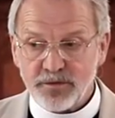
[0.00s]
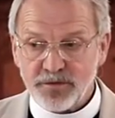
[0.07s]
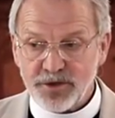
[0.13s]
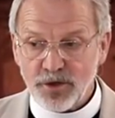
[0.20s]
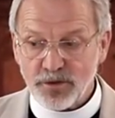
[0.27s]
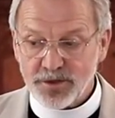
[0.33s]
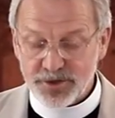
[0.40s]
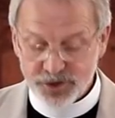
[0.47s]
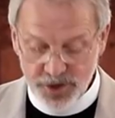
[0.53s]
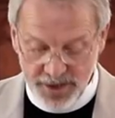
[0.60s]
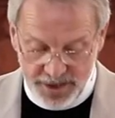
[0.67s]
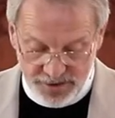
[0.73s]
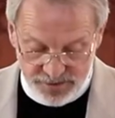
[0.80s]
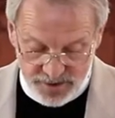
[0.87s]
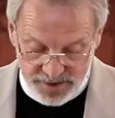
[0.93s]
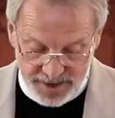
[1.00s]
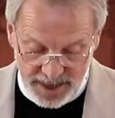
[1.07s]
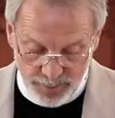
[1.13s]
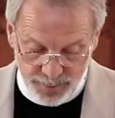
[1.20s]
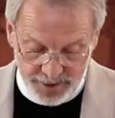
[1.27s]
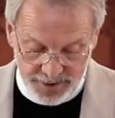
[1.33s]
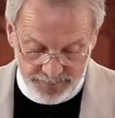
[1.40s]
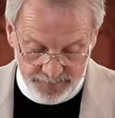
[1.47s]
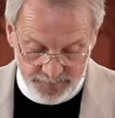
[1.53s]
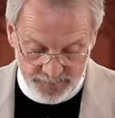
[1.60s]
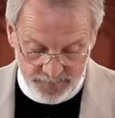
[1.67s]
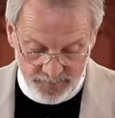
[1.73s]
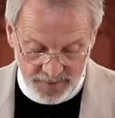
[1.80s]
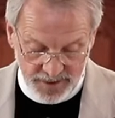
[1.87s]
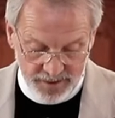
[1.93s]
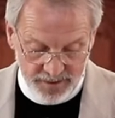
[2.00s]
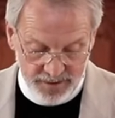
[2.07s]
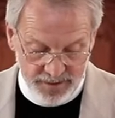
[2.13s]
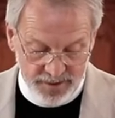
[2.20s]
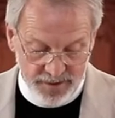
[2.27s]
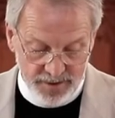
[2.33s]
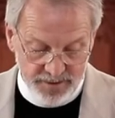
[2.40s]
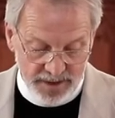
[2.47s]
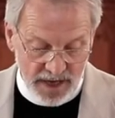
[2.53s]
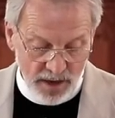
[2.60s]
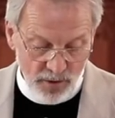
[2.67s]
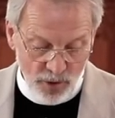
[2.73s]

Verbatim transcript: Feel the change that's happening. Now,